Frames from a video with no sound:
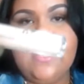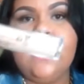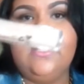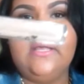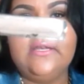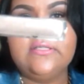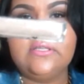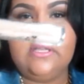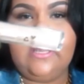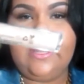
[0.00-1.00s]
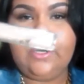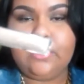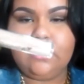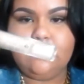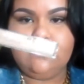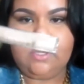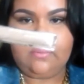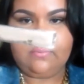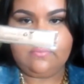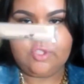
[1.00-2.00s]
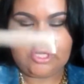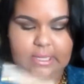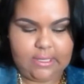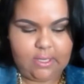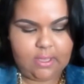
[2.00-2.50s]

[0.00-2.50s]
And that is in the lighter um, shade